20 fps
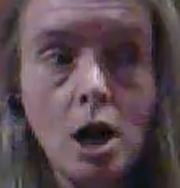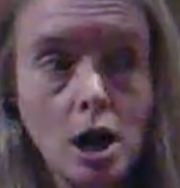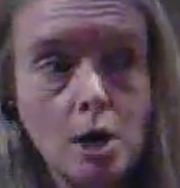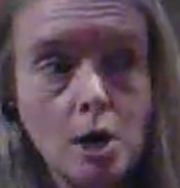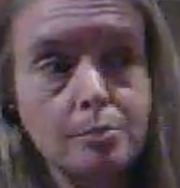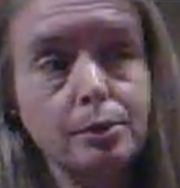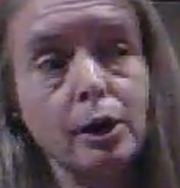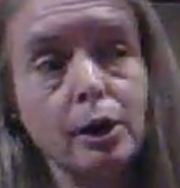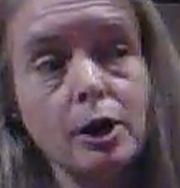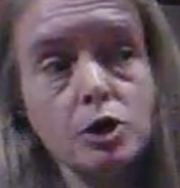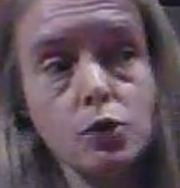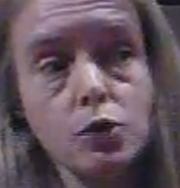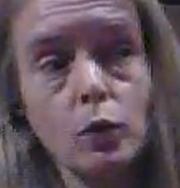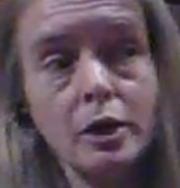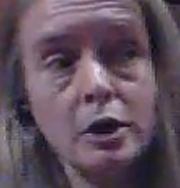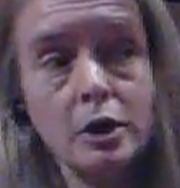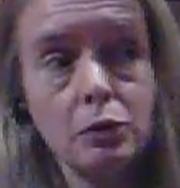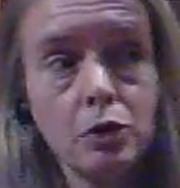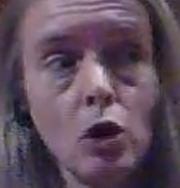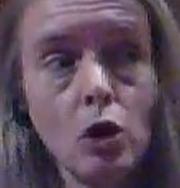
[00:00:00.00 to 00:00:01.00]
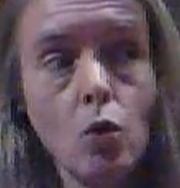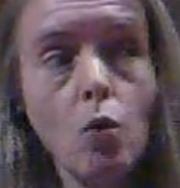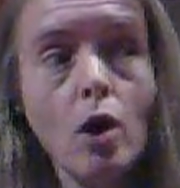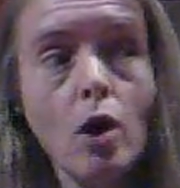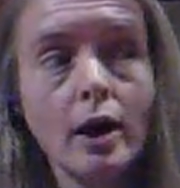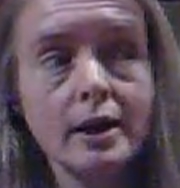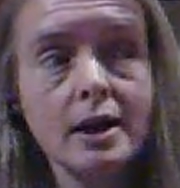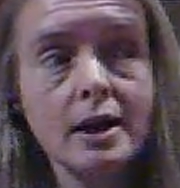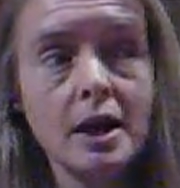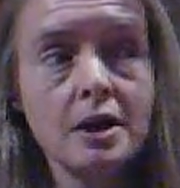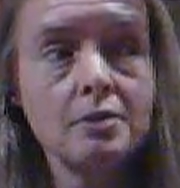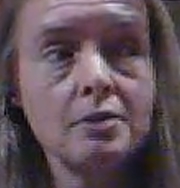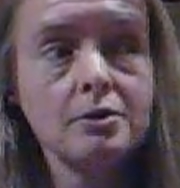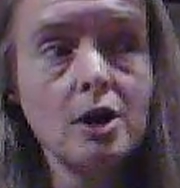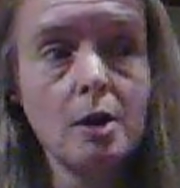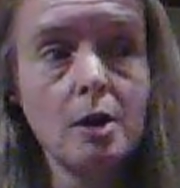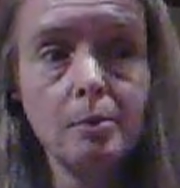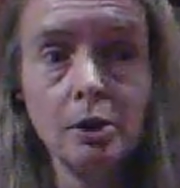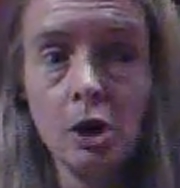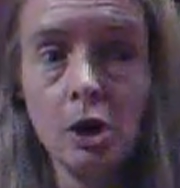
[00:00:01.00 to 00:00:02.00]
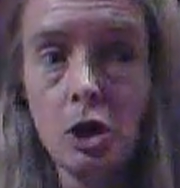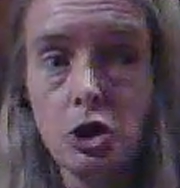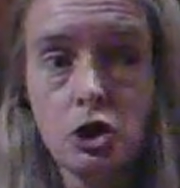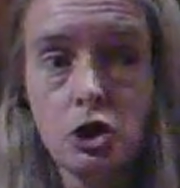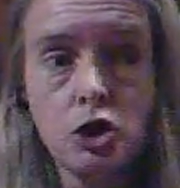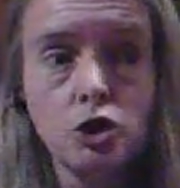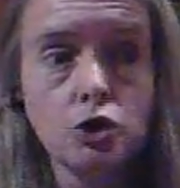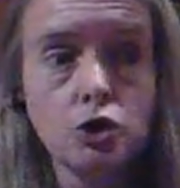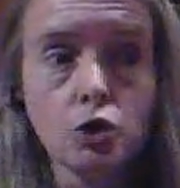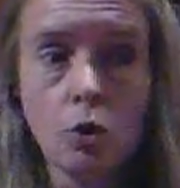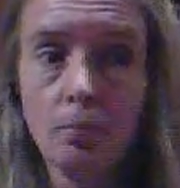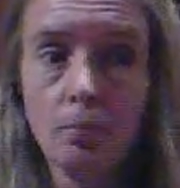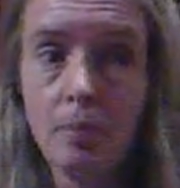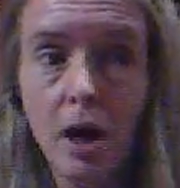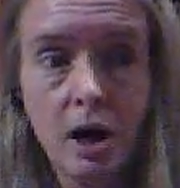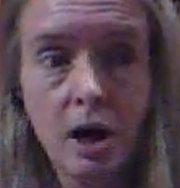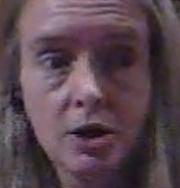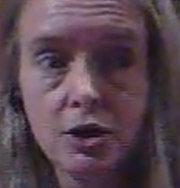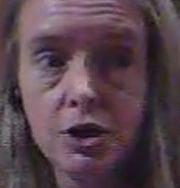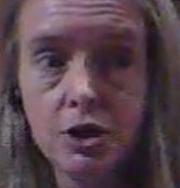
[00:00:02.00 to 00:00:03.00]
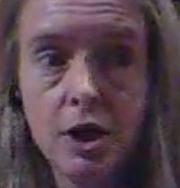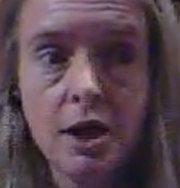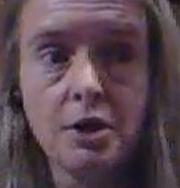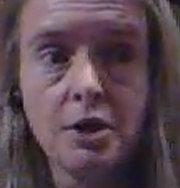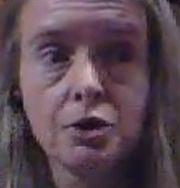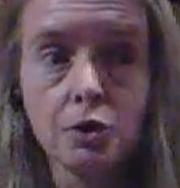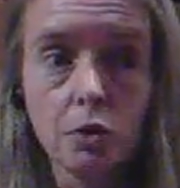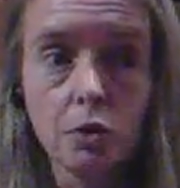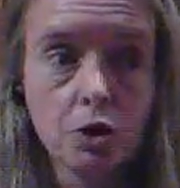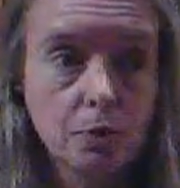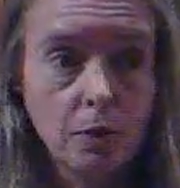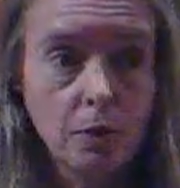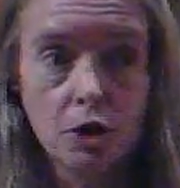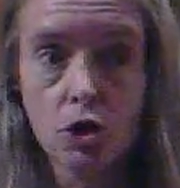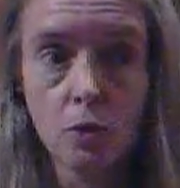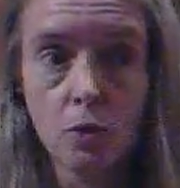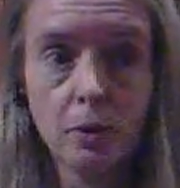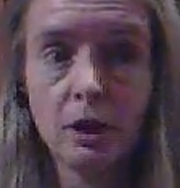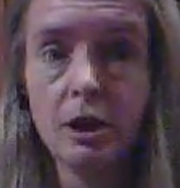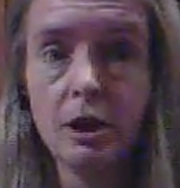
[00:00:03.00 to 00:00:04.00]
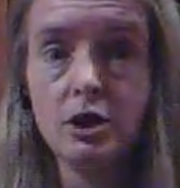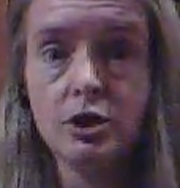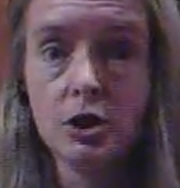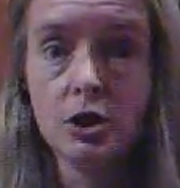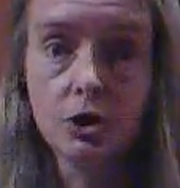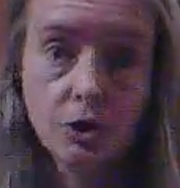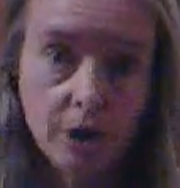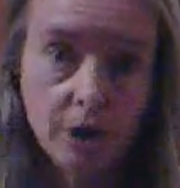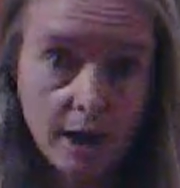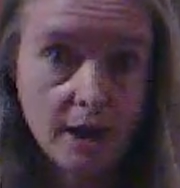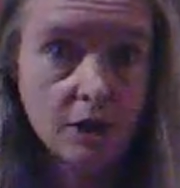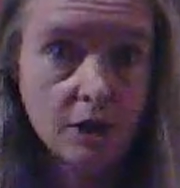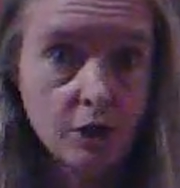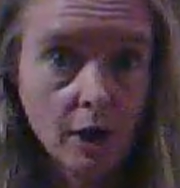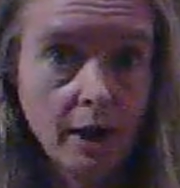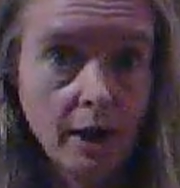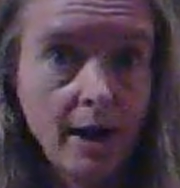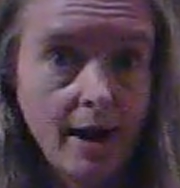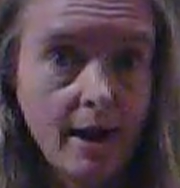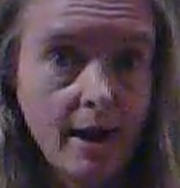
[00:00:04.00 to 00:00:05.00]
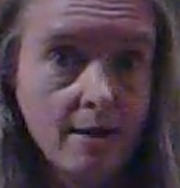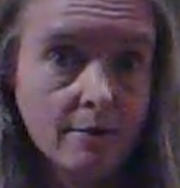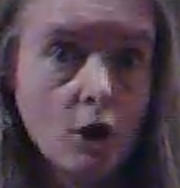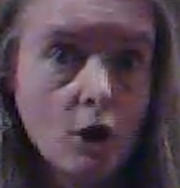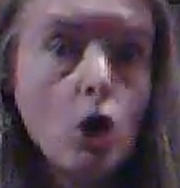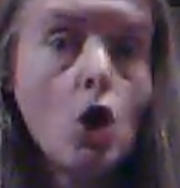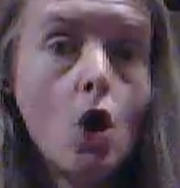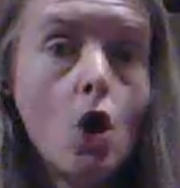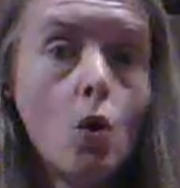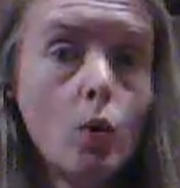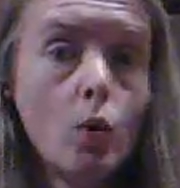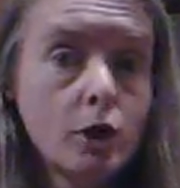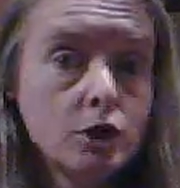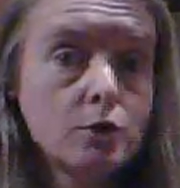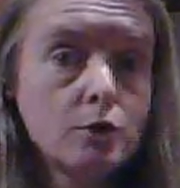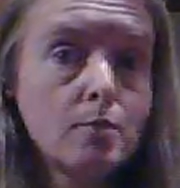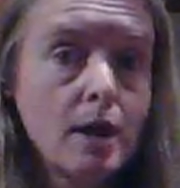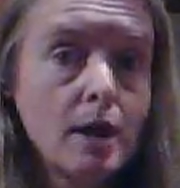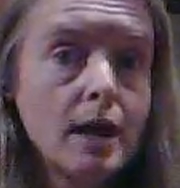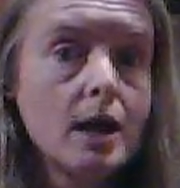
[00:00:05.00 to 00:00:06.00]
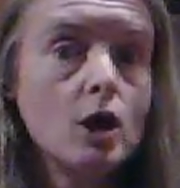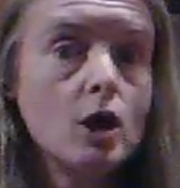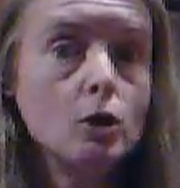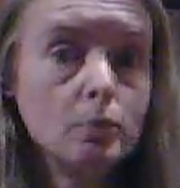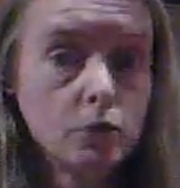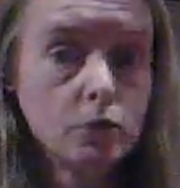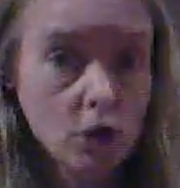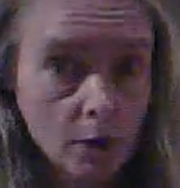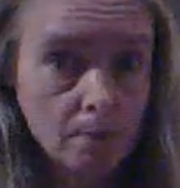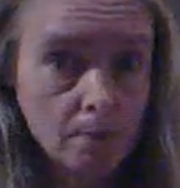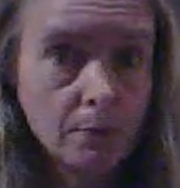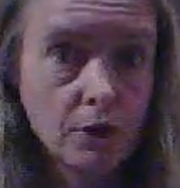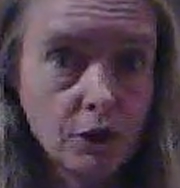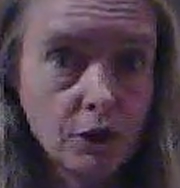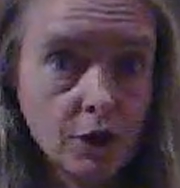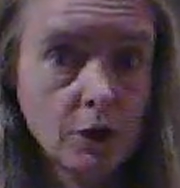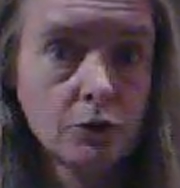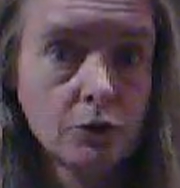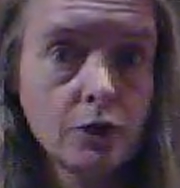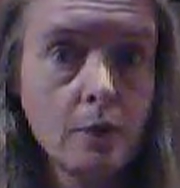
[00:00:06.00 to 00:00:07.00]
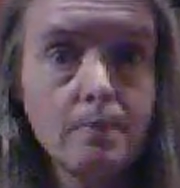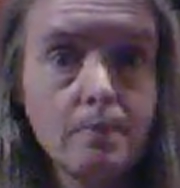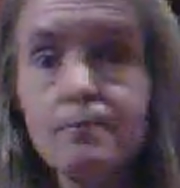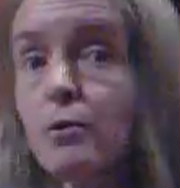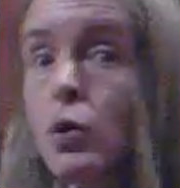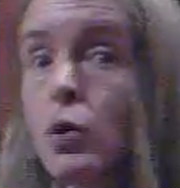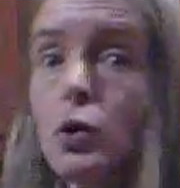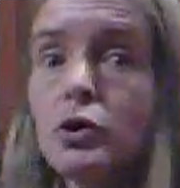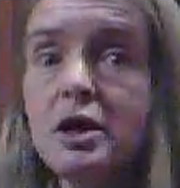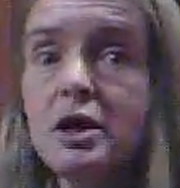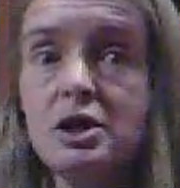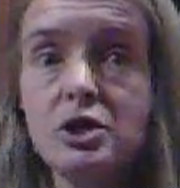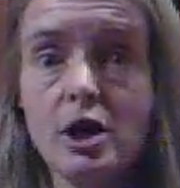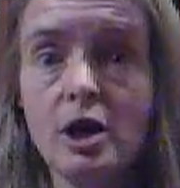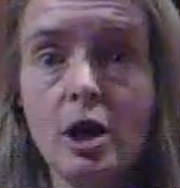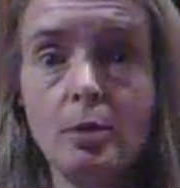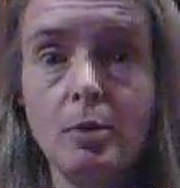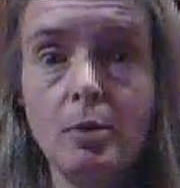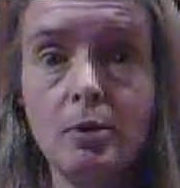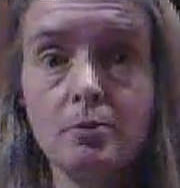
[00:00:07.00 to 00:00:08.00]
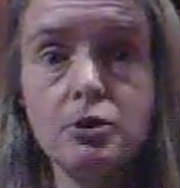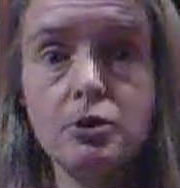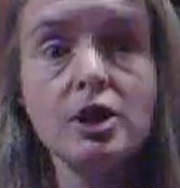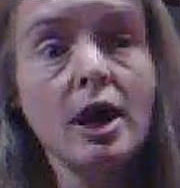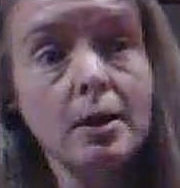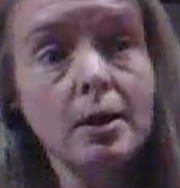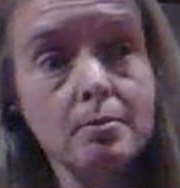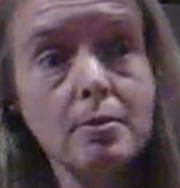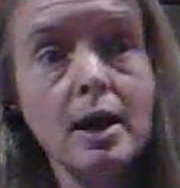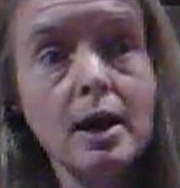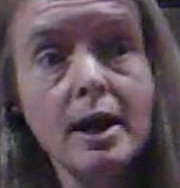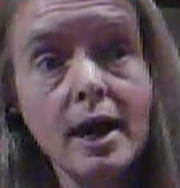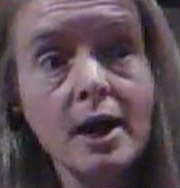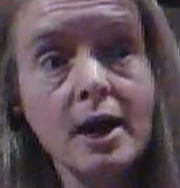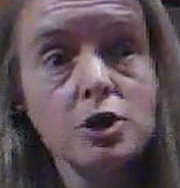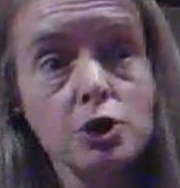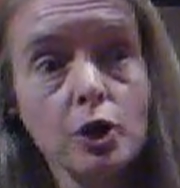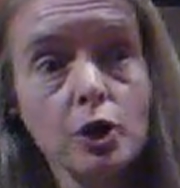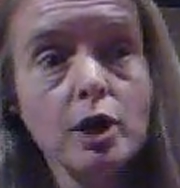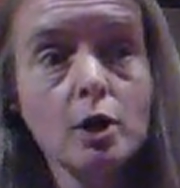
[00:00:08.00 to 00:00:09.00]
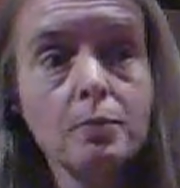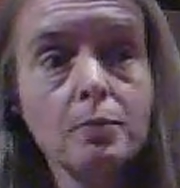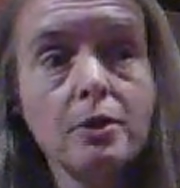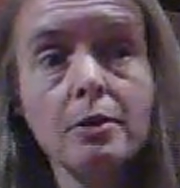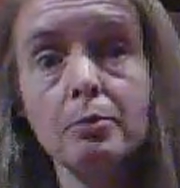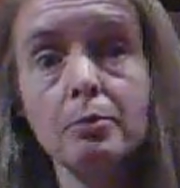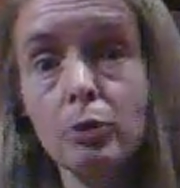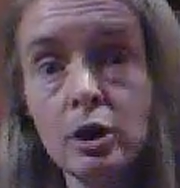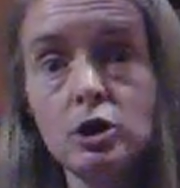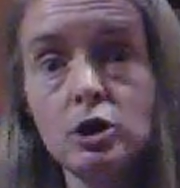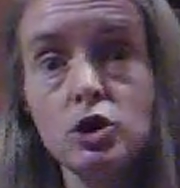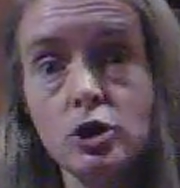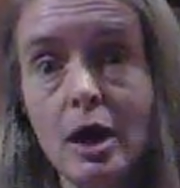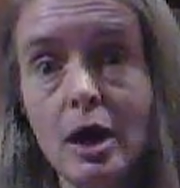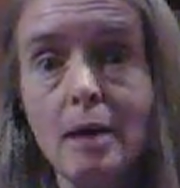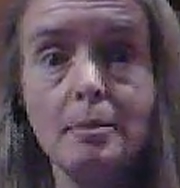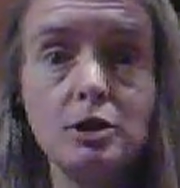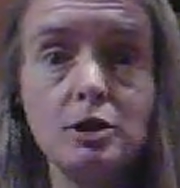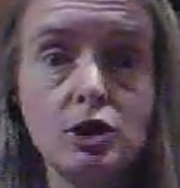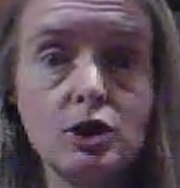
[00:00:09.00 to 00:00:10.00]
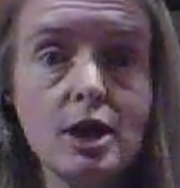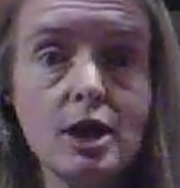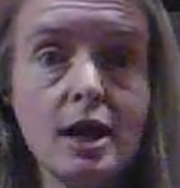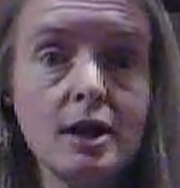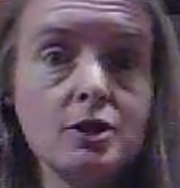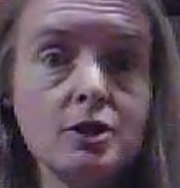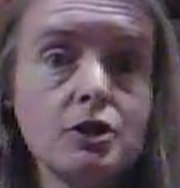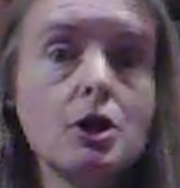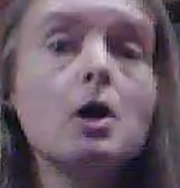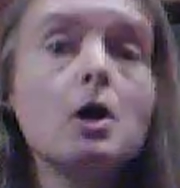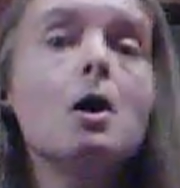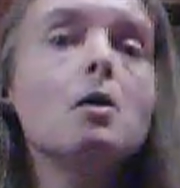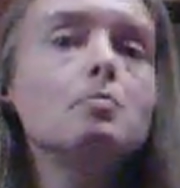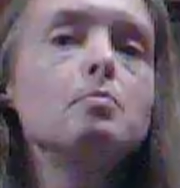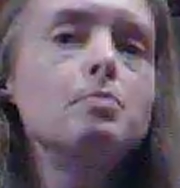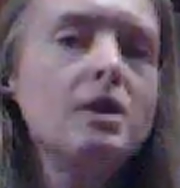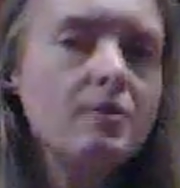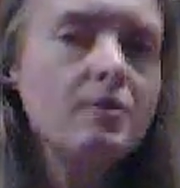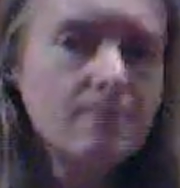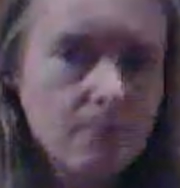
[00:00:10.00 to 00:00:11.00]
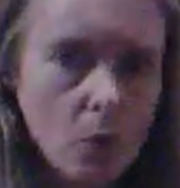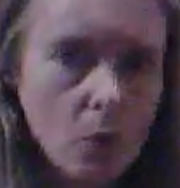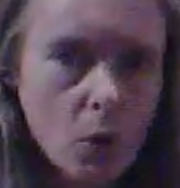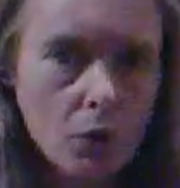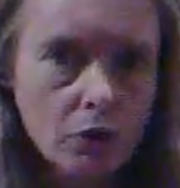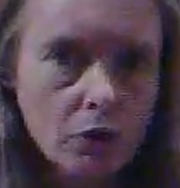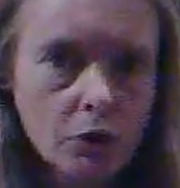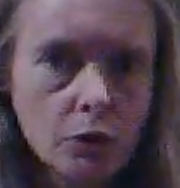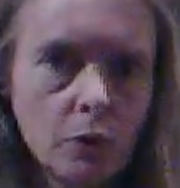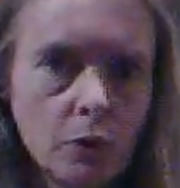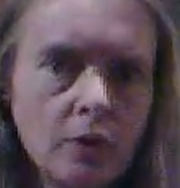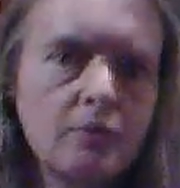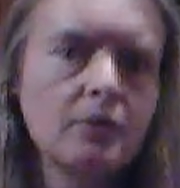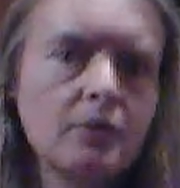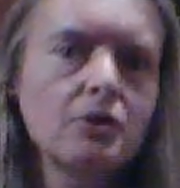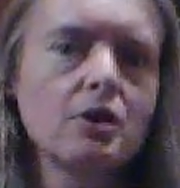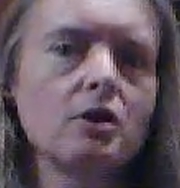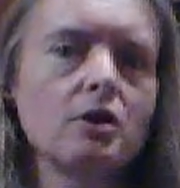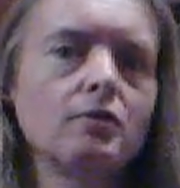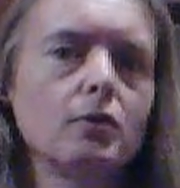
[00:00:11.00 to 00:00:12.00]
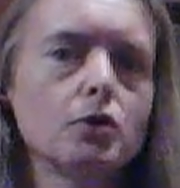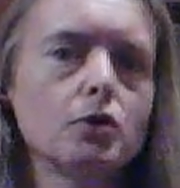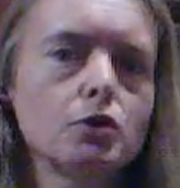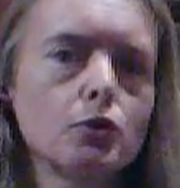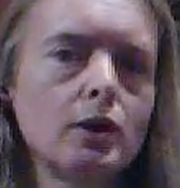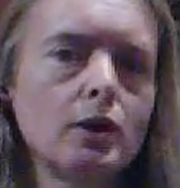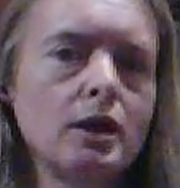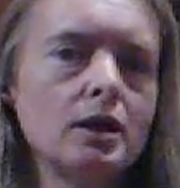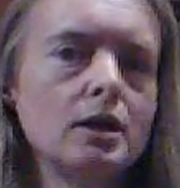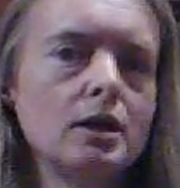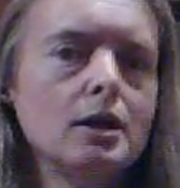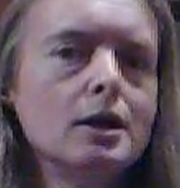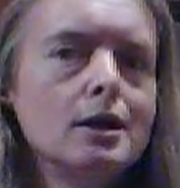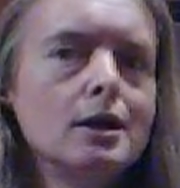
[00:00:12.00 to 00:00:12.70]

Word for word: Uh, plus, we don't know what kind of compilations or box sets or special releases that he's going to have, which may help jump the sales up for these albums and may actually help them reach diamond status before the 25th anniversary